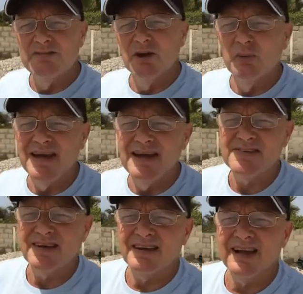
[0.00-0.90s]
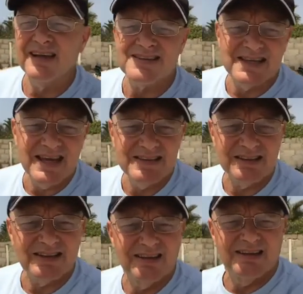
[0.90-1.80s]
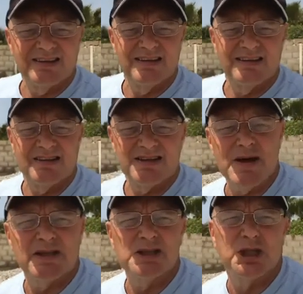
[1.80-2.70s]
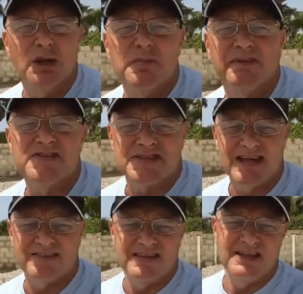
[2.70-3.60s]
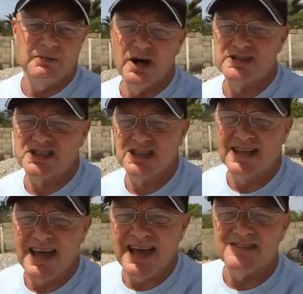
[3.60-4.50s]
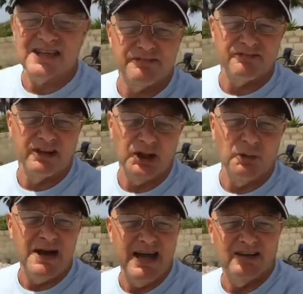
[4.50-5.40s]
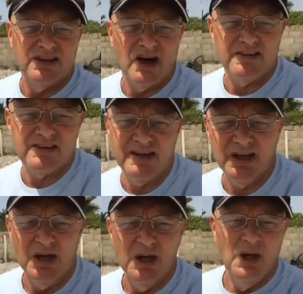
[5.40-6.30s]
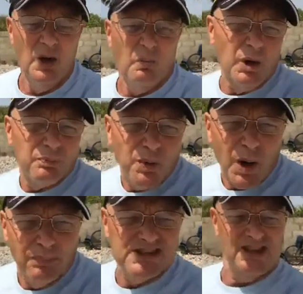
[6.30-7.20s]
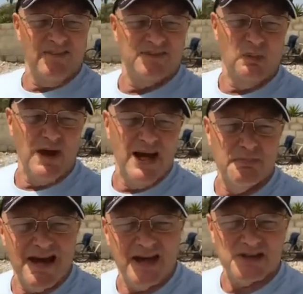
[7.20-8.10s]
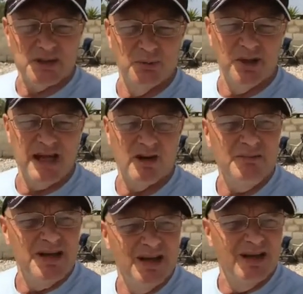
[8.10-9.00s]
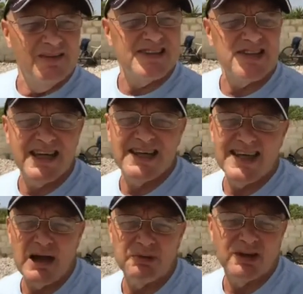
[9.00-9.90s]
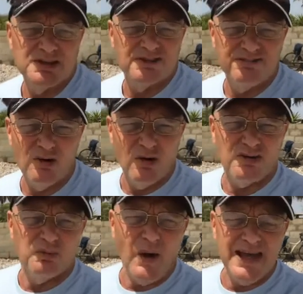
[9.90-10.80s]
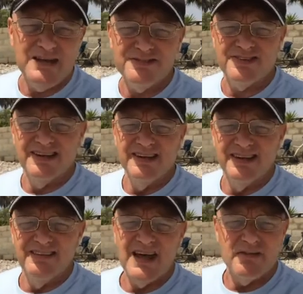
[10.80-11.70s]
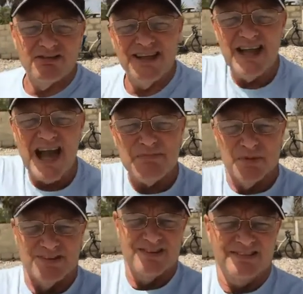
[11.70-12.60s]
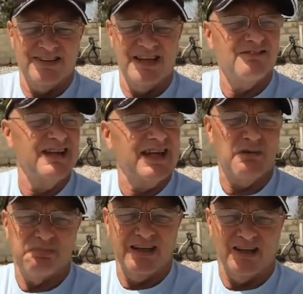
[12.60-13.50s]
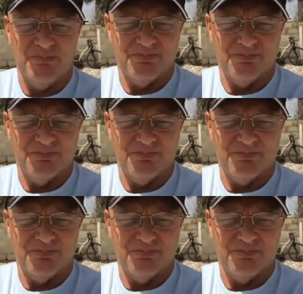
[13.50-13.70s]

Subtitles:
you with, like I said, the Spanish government has said the emergency ends definitely on May the 9th here. We'll probably still have to wear the mask and whatever. They're saying that because the fourth wave never really happened. It didn't really get bigger.